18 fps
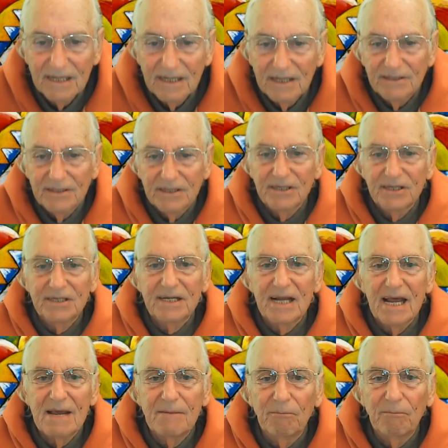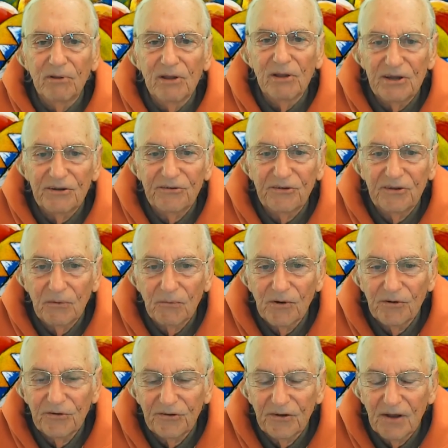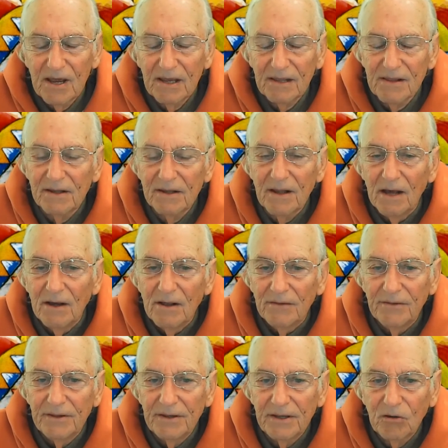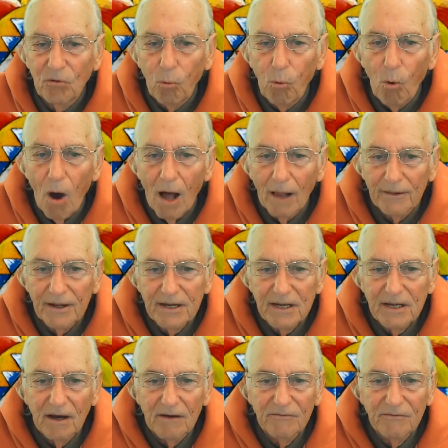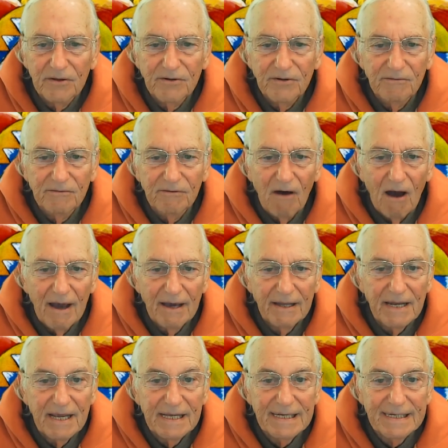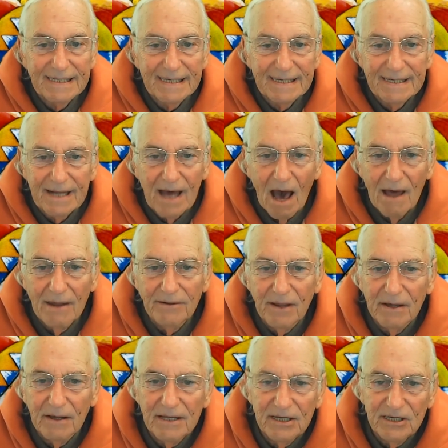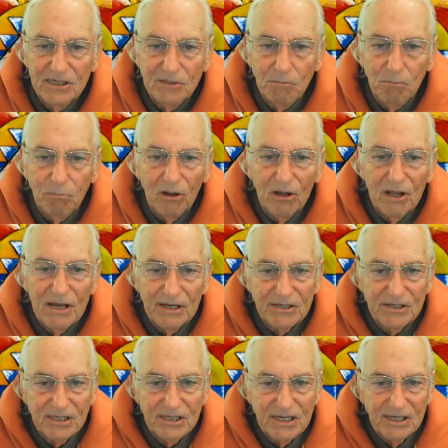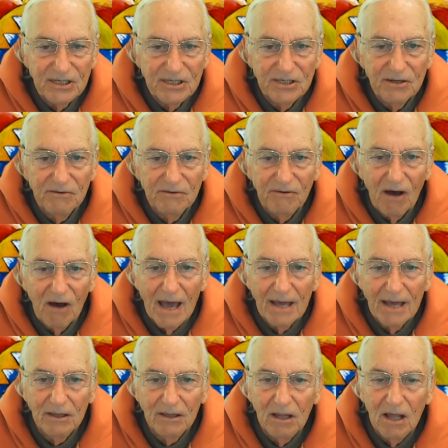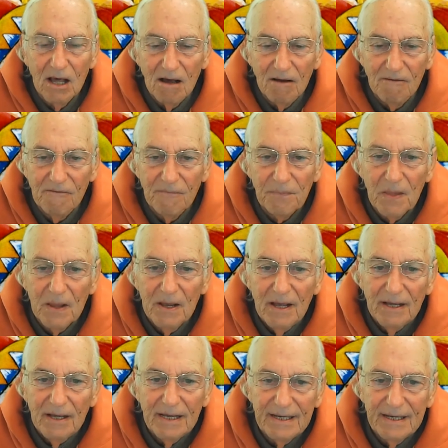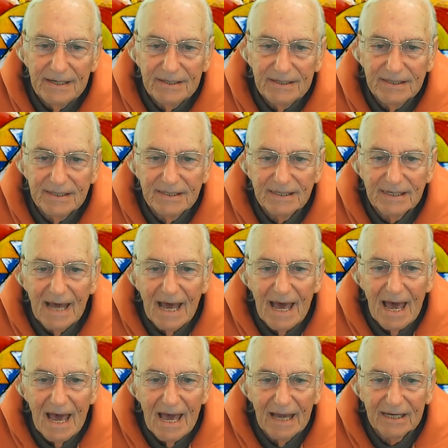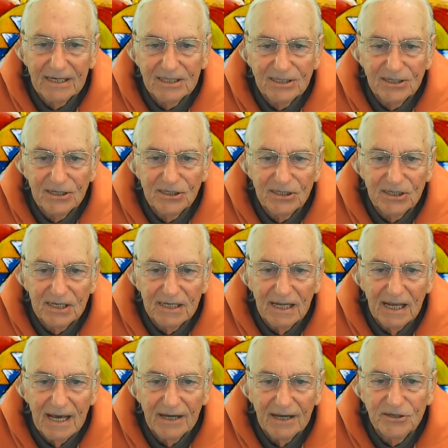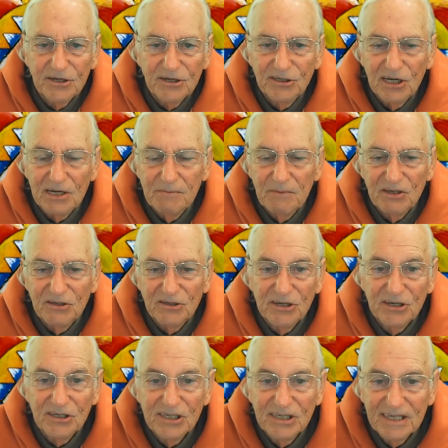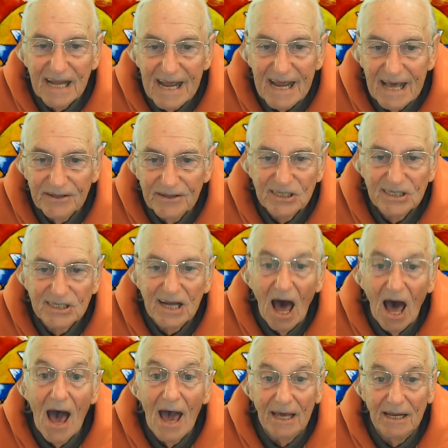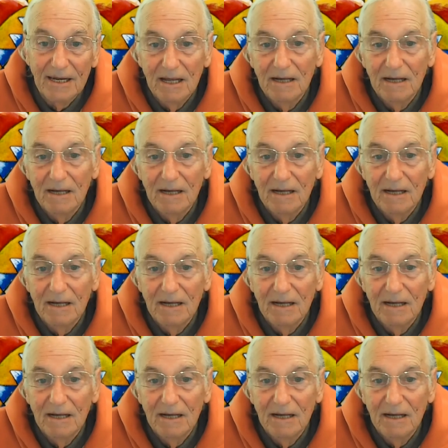the same bliss, that we're saying that the quality of the divine is Ananda, is bliss, is divine love, is this ecstasy. Ecstasy means to stand aside